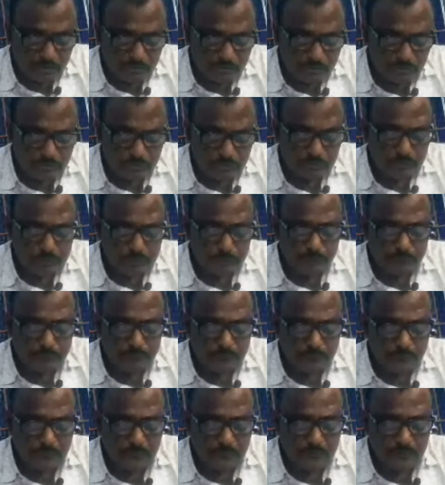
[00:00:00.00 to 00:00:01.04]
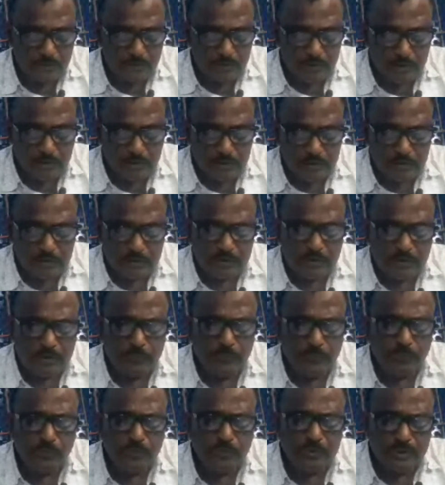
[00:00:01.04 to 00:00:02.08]
So,
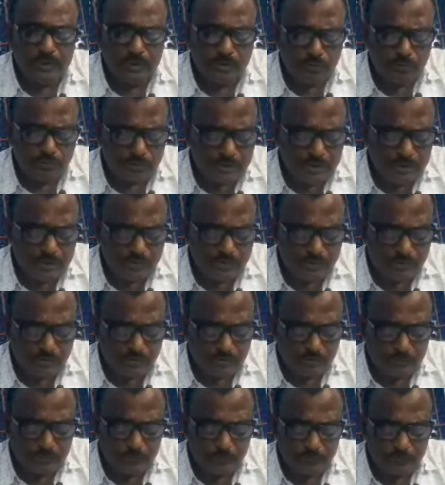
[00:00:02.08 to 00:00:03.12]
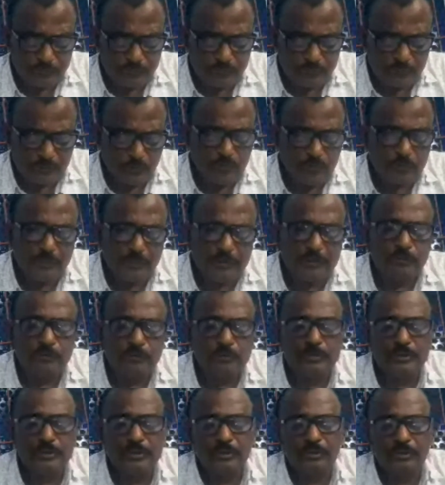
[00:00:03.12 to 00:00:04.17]
if your illustration will
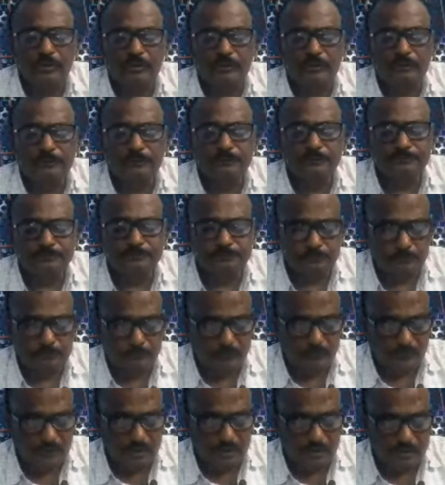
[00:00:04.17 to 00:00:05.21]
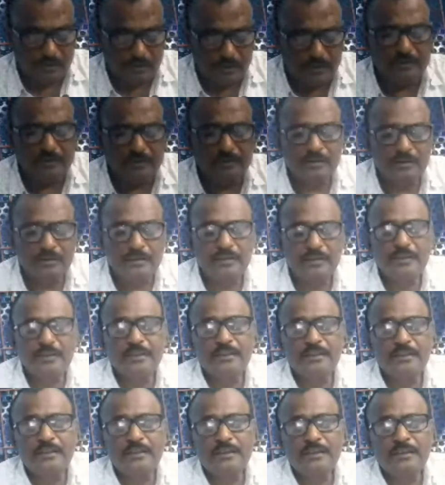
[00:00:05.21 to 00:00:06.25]
make it clear that
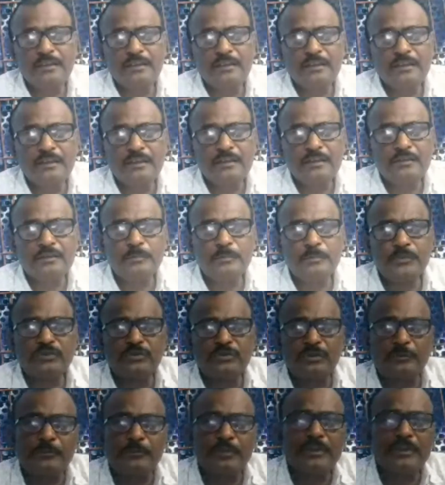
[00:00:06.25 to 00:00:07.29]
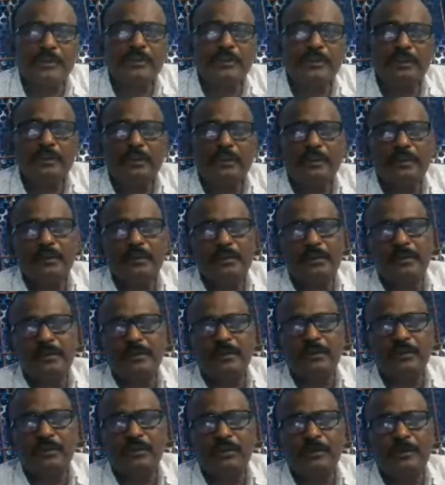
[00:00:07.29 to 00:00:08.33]
suppose somebody
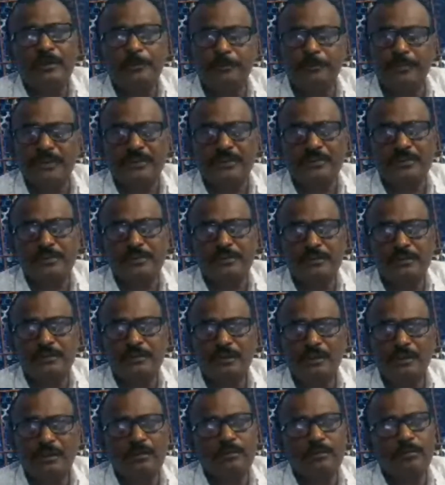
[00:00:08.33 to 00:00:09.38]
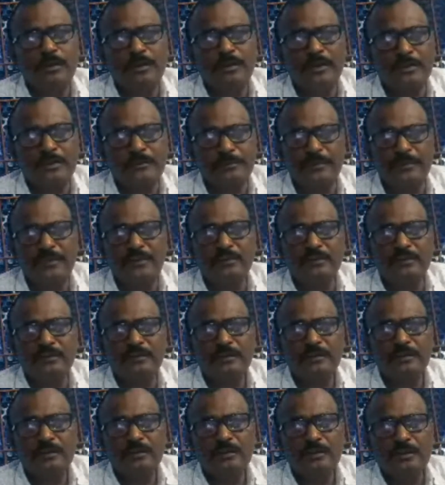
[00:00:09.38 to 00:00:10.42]
dug a pit, covered that pit
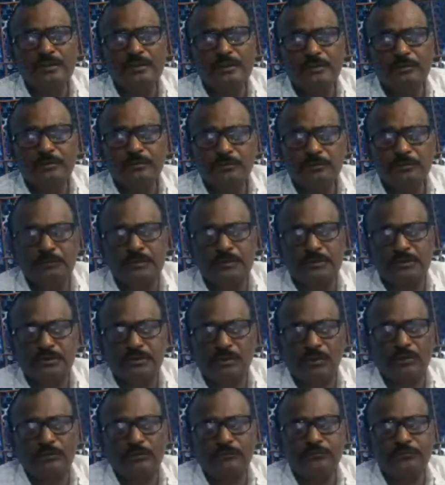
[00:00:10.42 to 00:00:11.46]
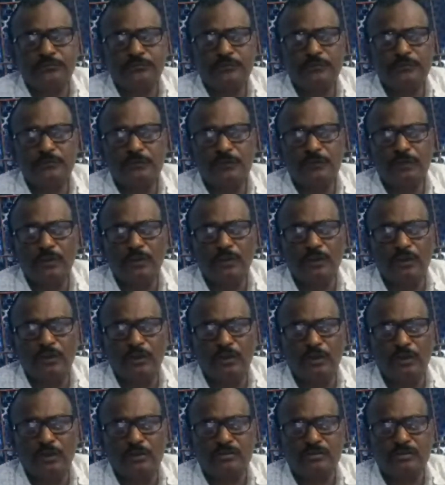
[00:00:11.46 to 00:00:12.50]
with turf
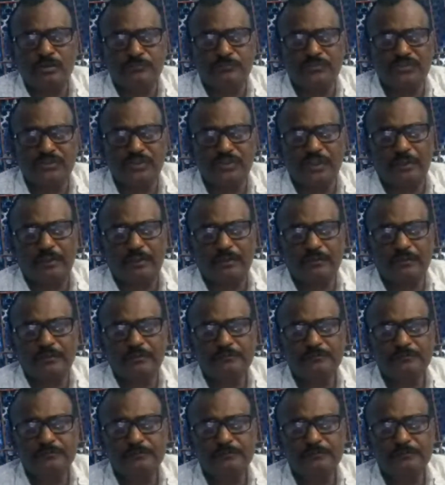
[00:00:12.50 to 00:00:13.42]
or some stick,